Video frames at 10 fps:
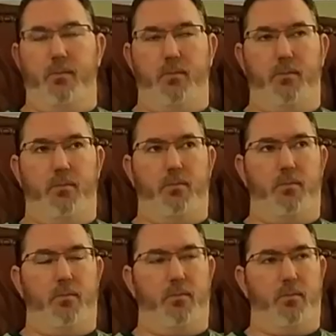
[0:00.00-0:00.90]

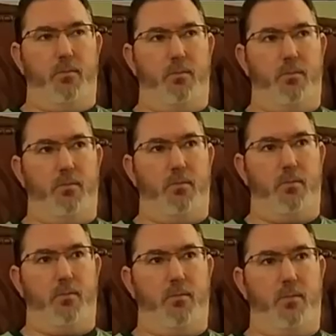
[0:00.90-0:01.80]

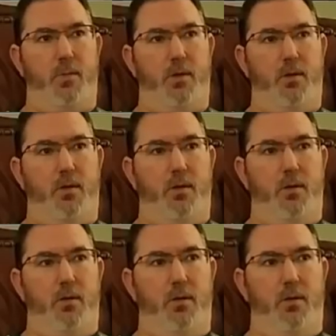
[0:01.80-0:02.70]

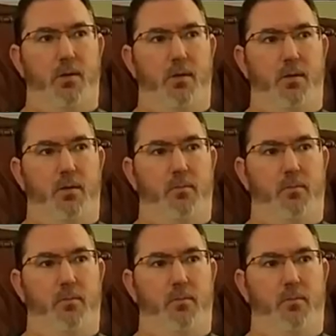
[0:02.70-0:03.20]
(no one is talking)